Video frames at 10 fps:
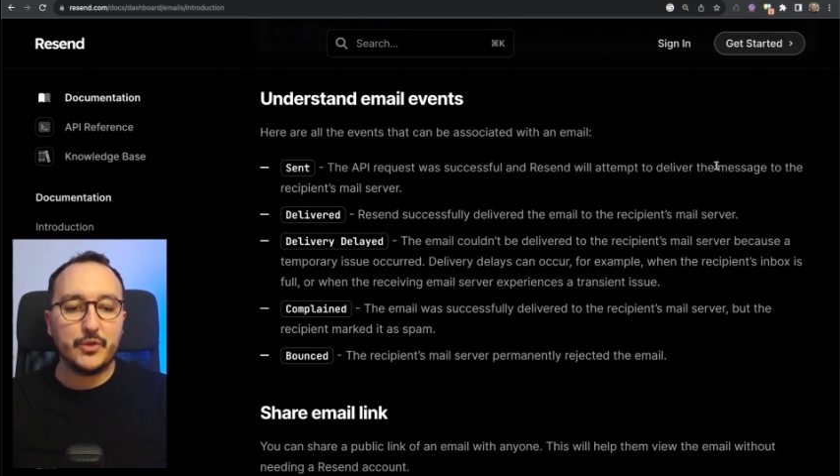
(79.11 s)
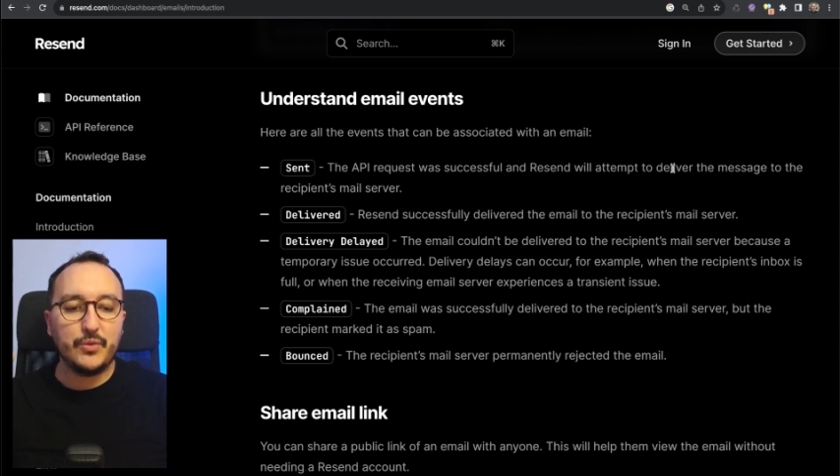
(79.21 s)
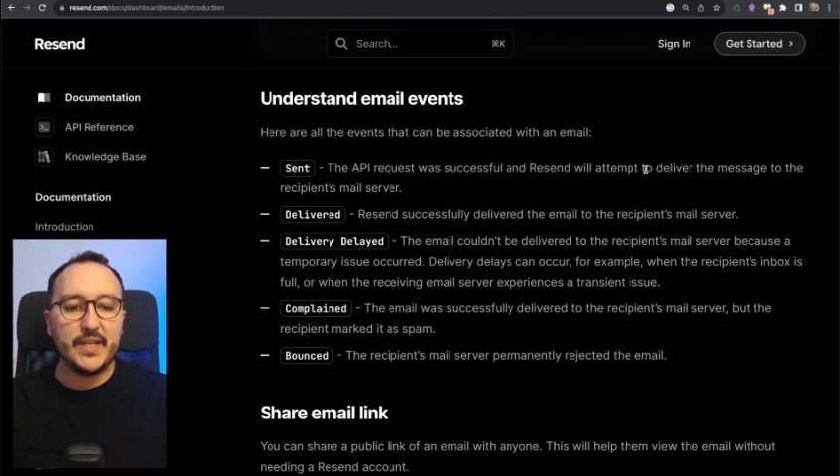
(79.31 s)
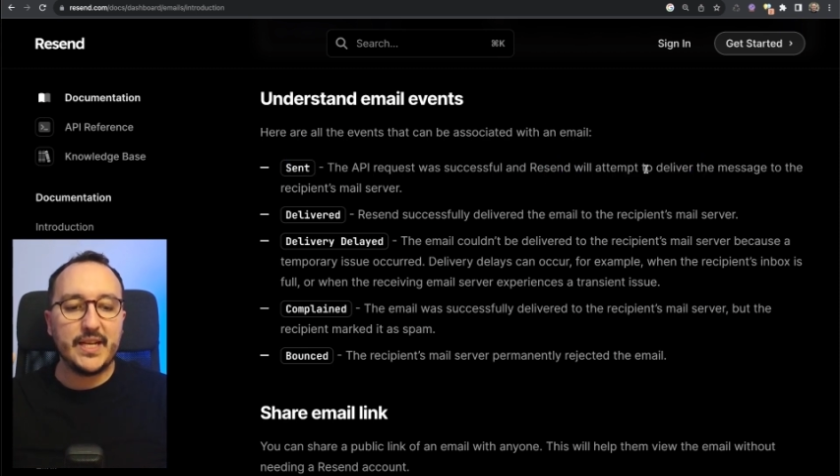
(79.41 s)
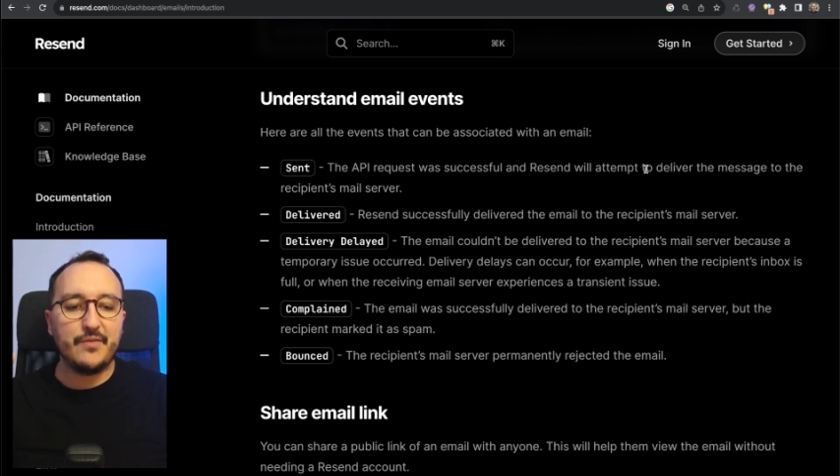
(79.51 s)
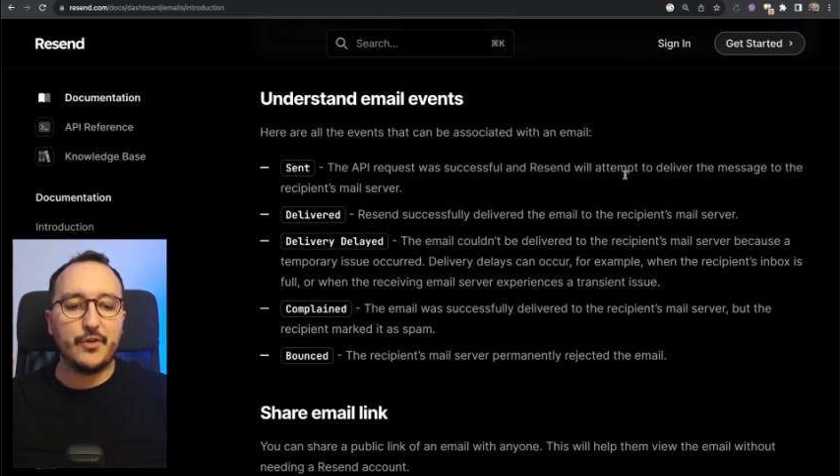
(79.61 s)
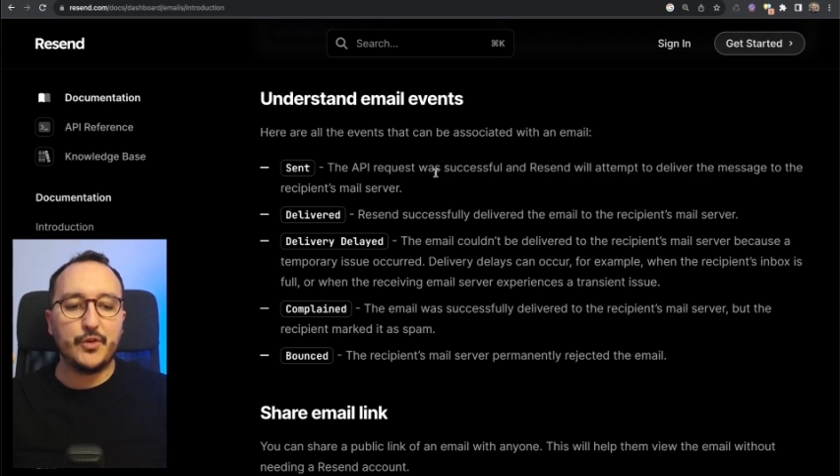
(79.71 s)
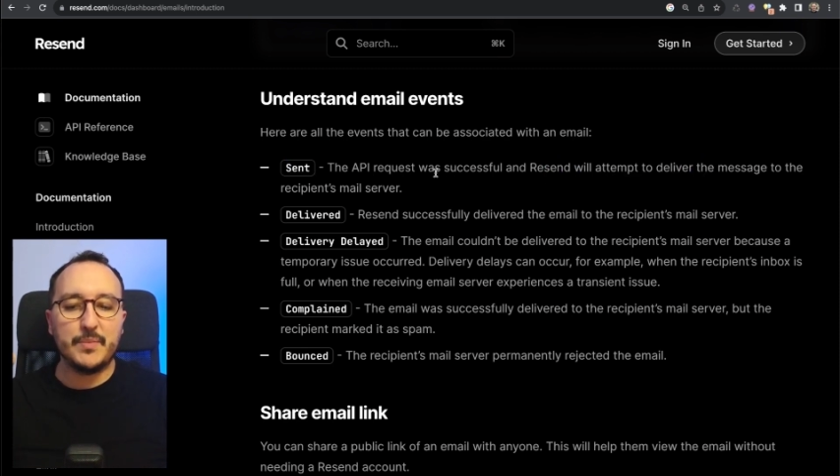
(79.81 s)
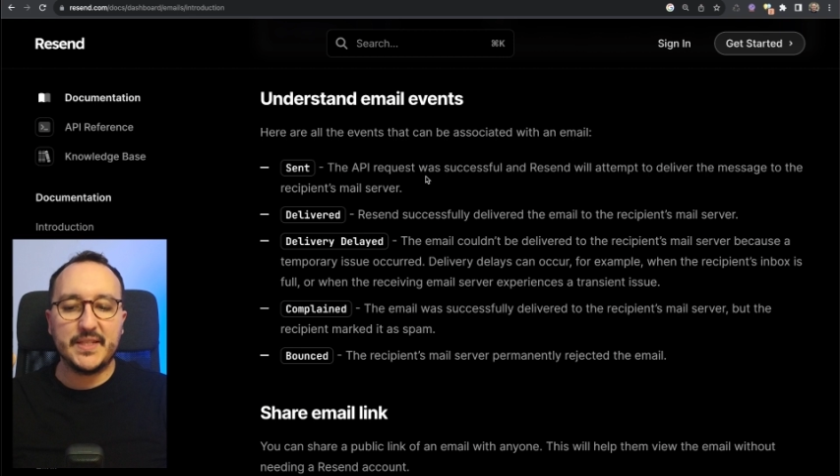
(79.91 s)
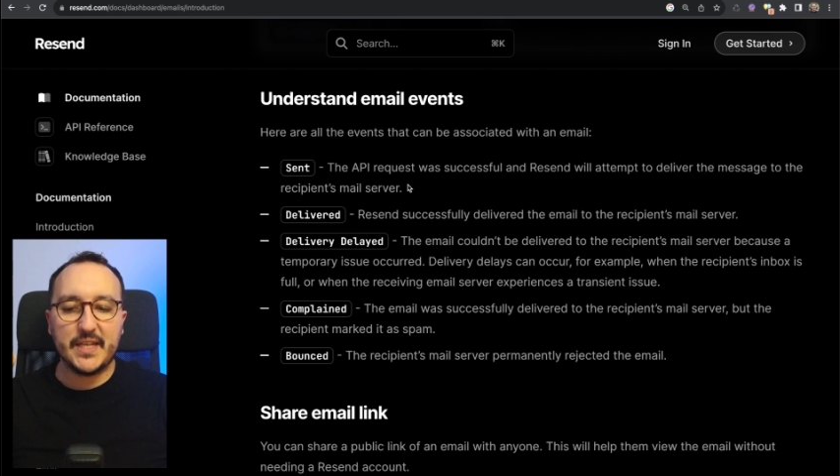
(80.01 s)
to deliver
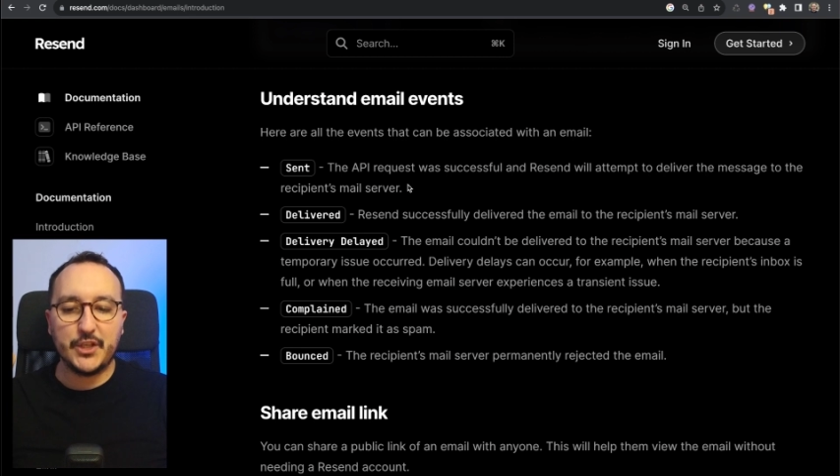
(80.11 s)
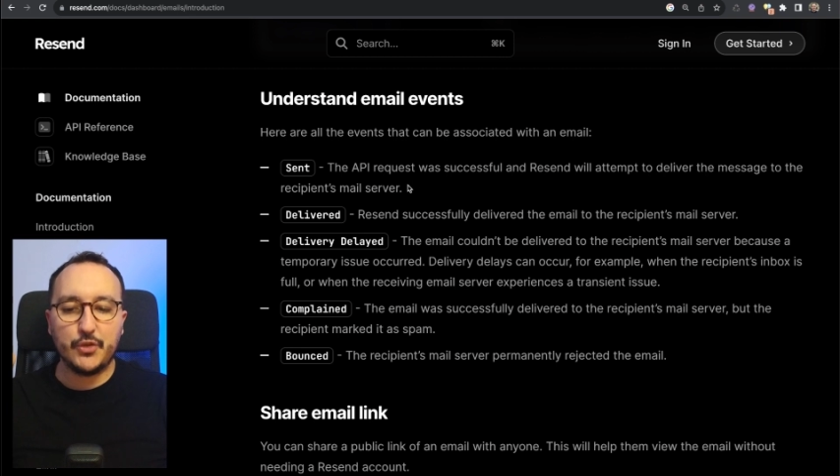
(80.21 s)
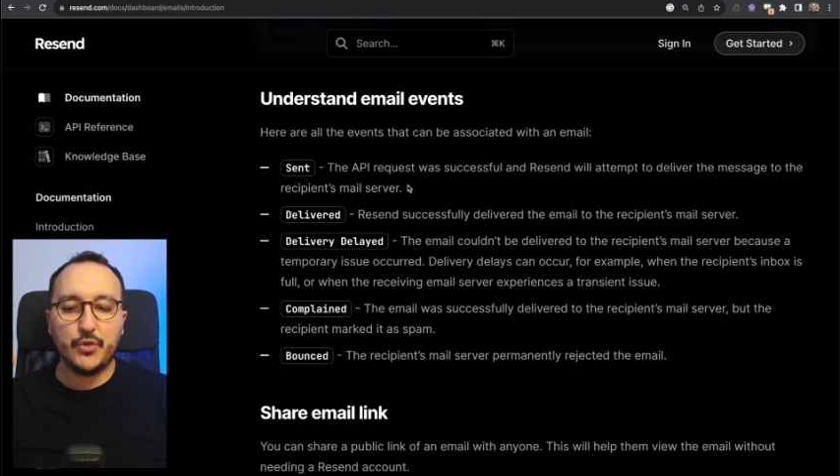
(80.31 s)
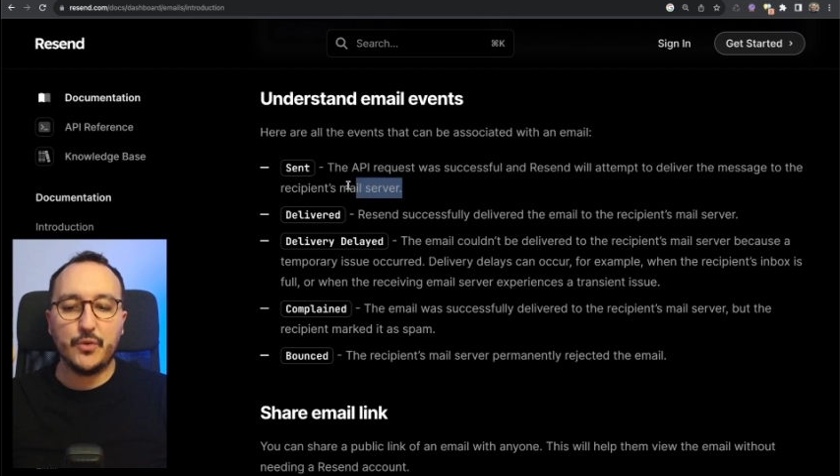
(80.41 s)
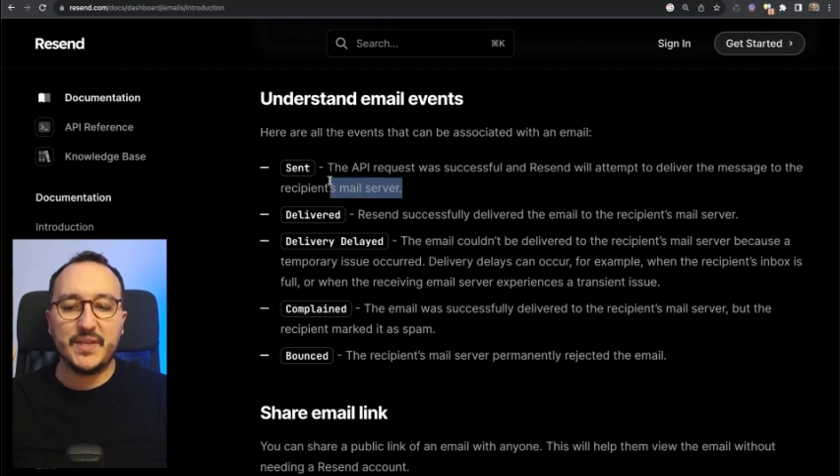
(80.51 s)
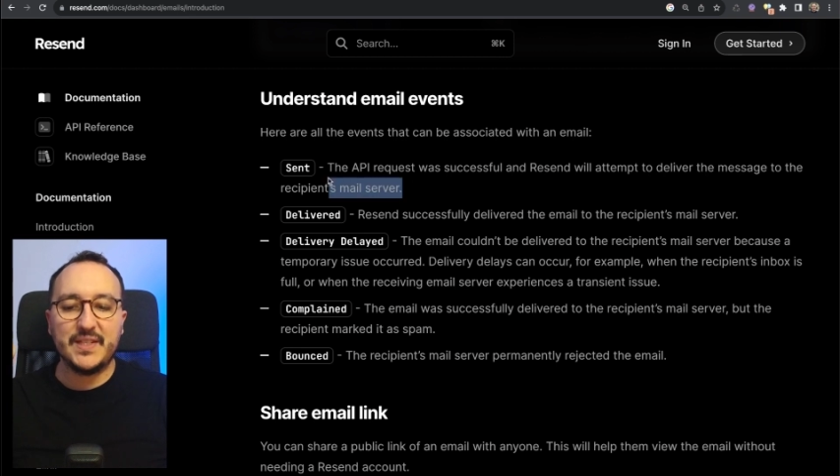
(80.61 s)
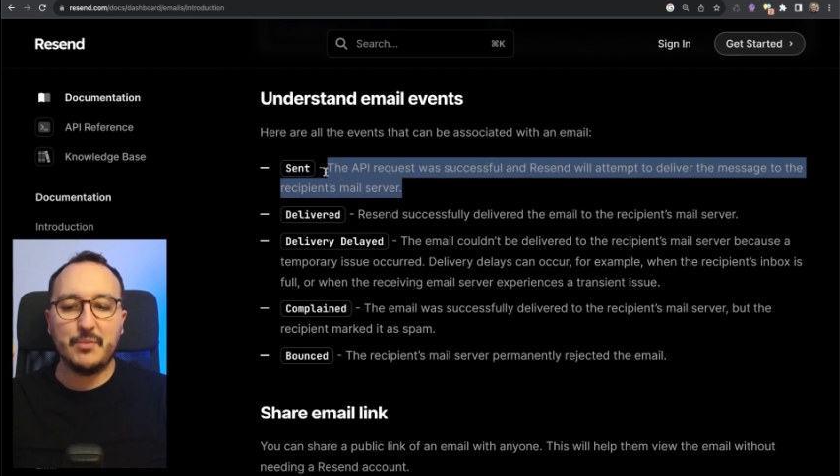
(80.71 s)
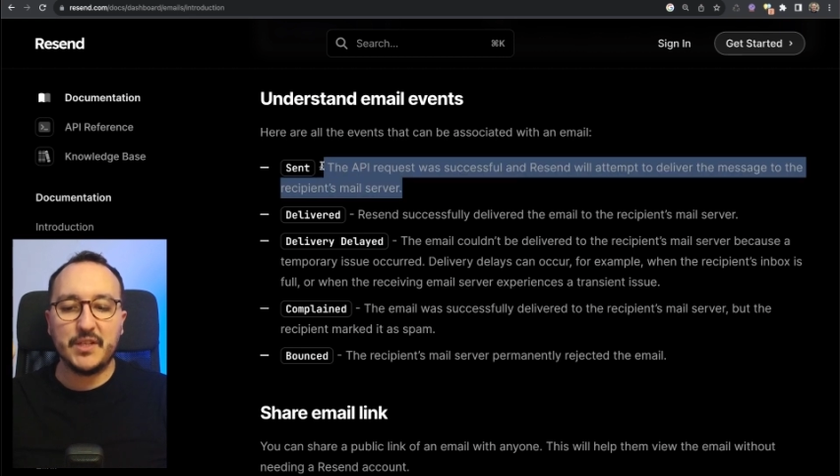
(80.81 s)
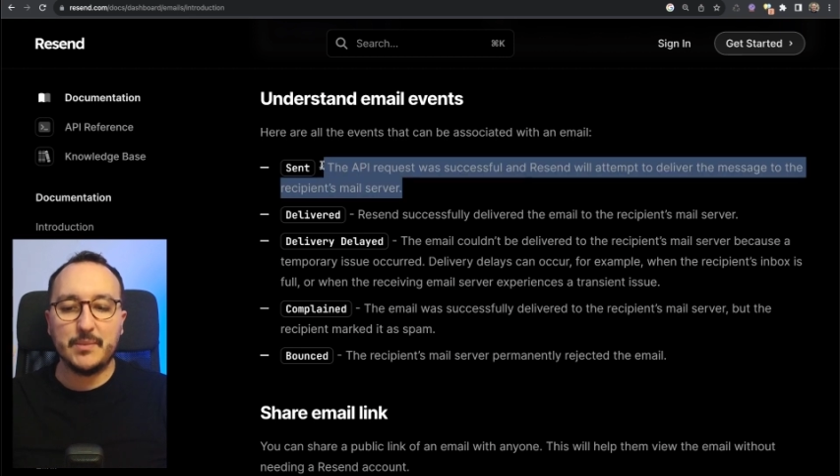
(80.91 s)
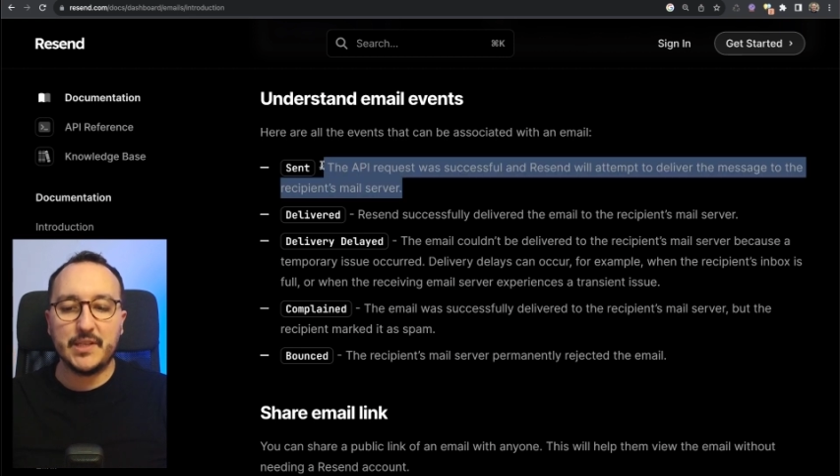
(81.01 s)
the message to the
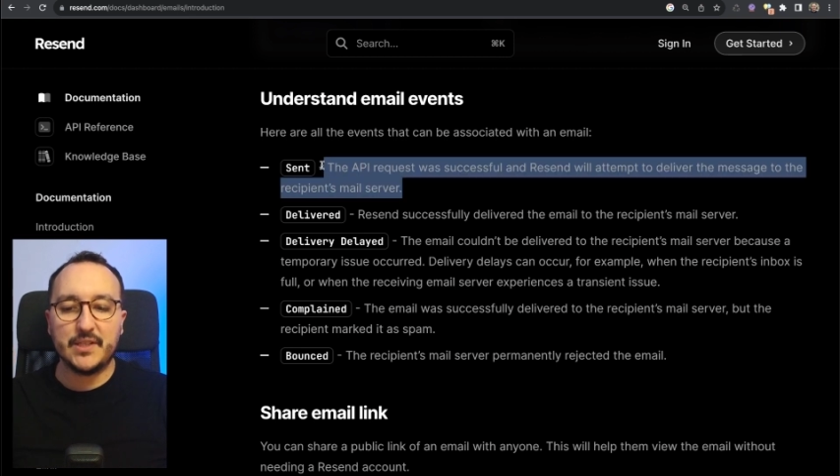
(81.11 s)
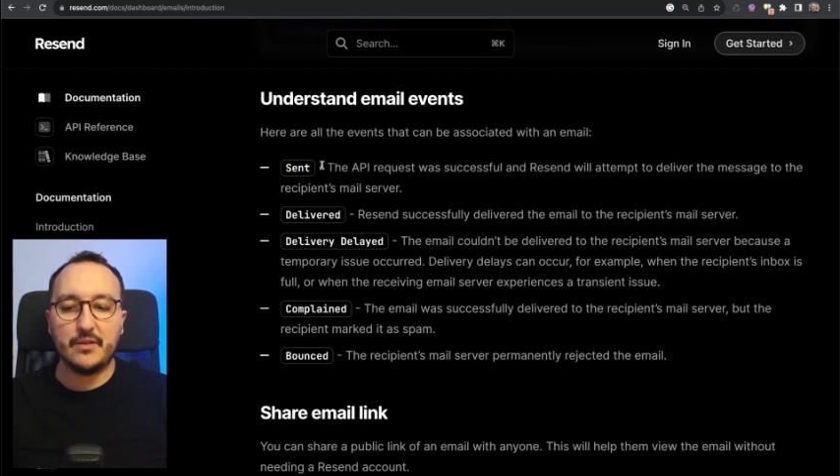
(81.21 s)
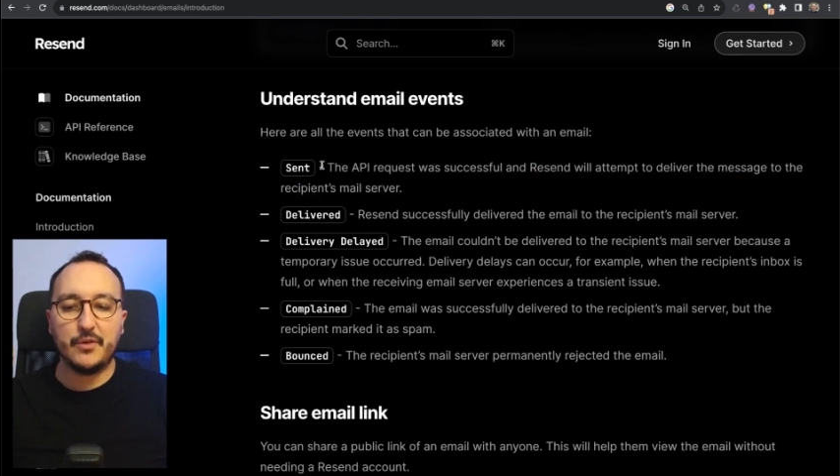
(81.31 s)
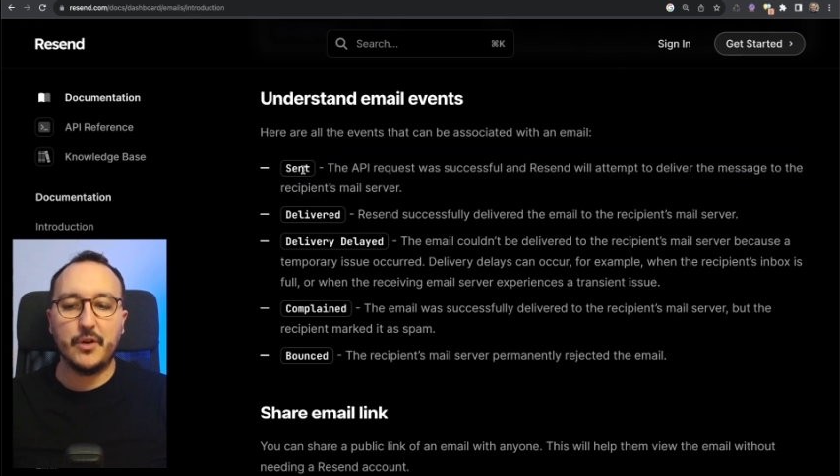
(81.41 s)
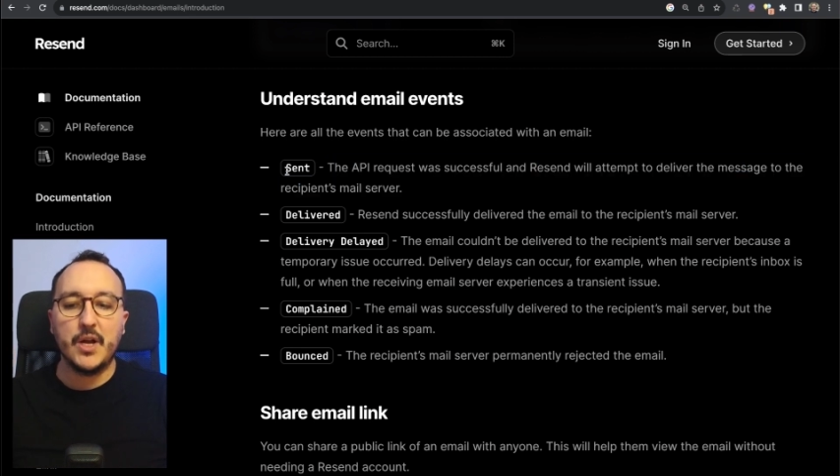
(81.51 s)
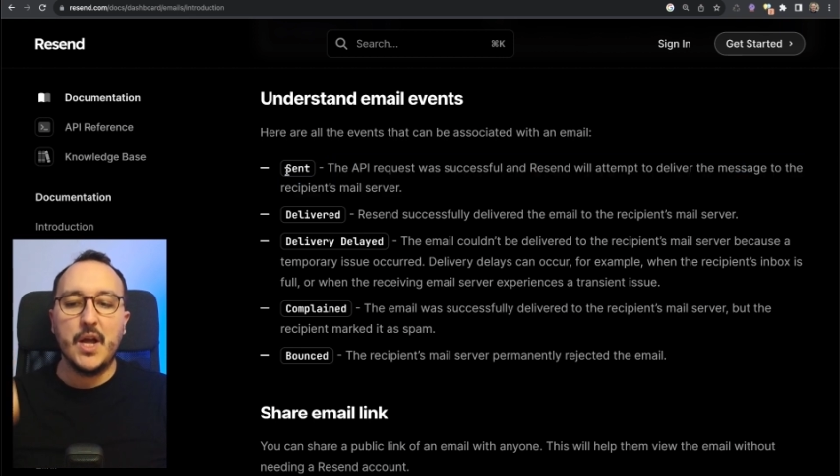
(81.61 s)
recipient email server.